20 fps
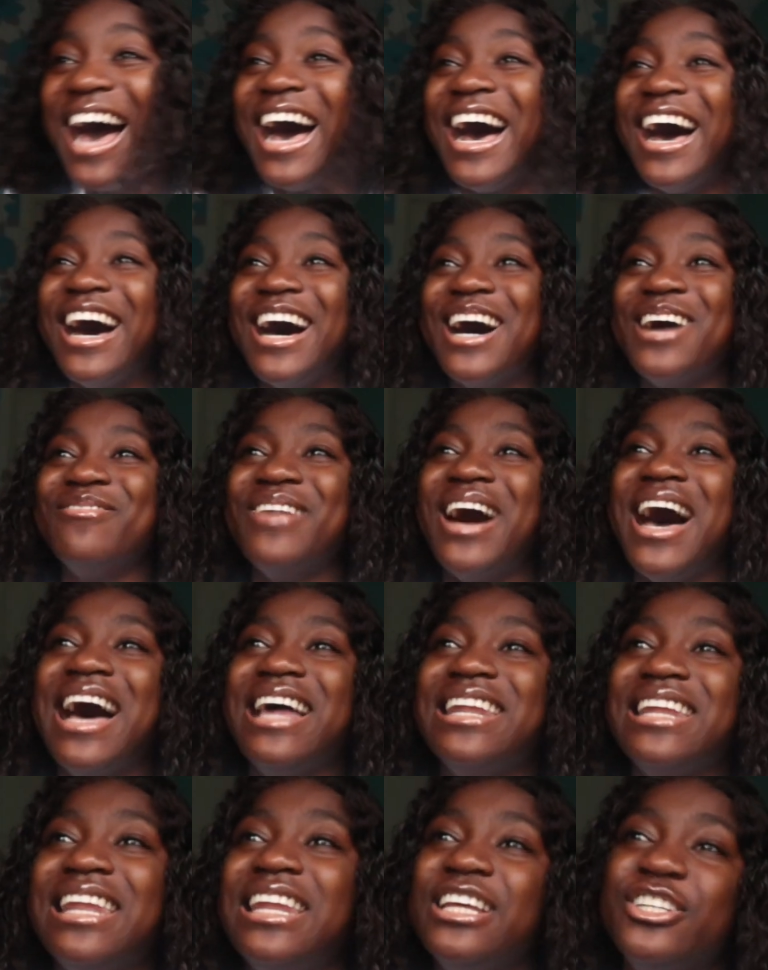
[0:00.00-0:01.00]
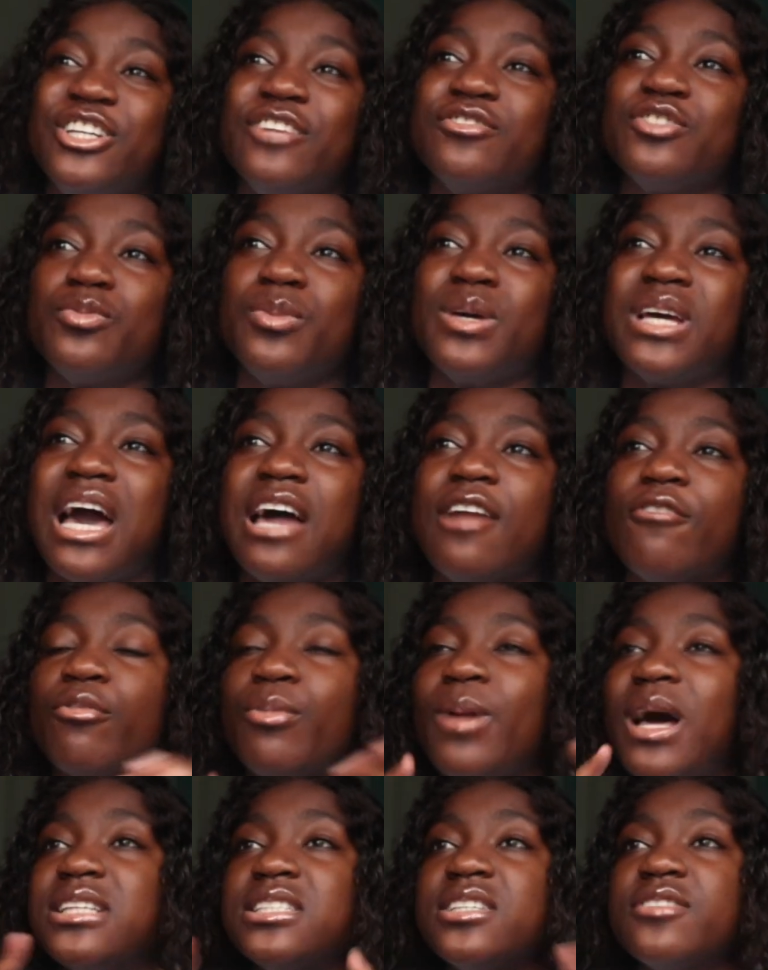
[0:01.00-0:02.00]
And literally I've just been kind of
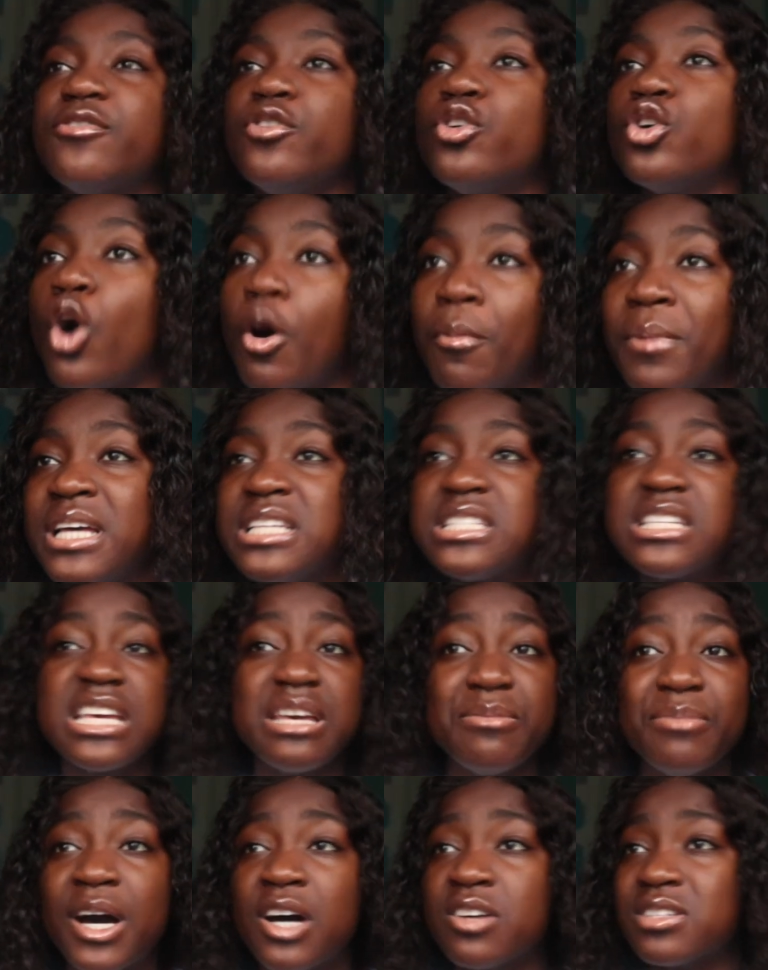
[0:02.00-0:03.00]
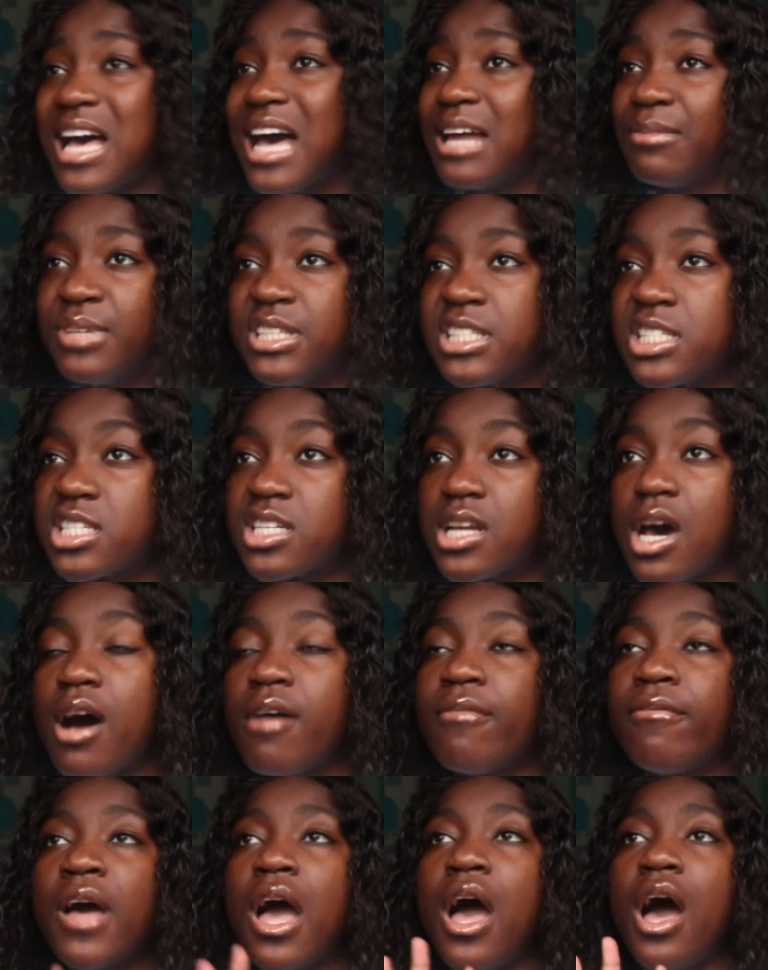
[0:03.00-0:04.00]
replying to a few comments, emails, admin
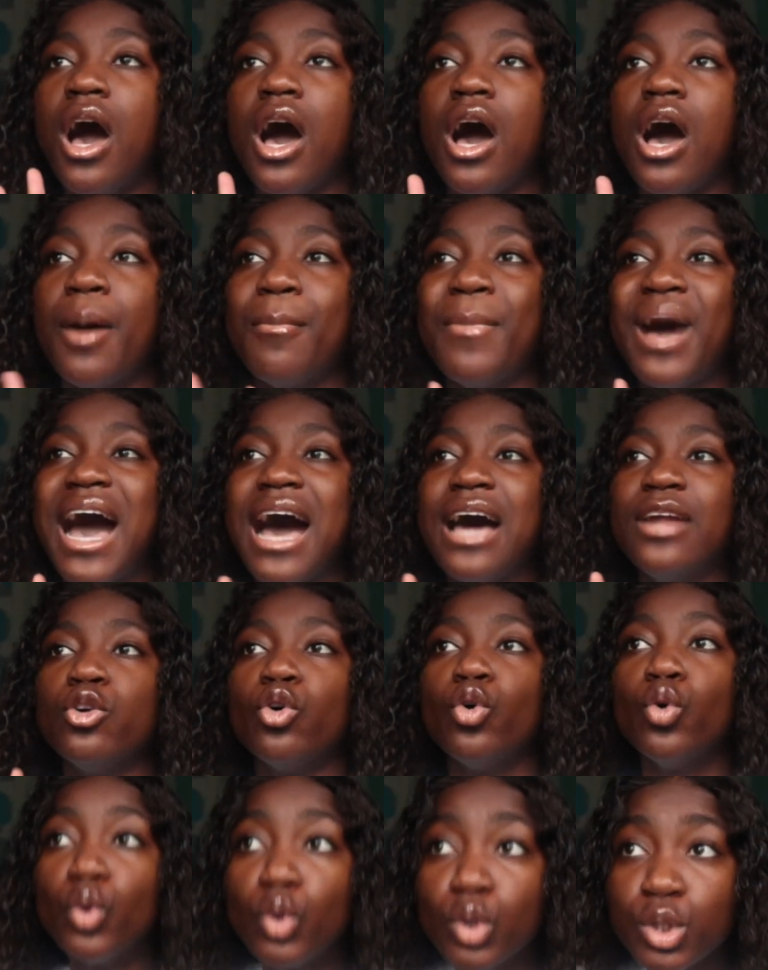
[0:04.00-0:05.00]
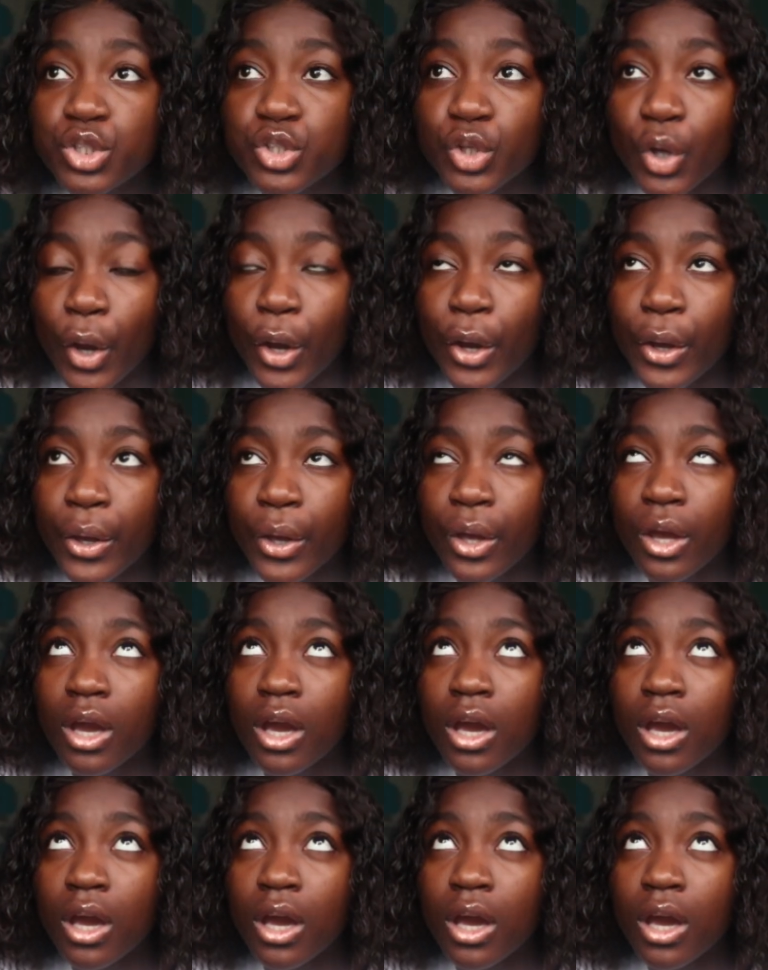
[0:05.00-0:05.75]
stuff. And also,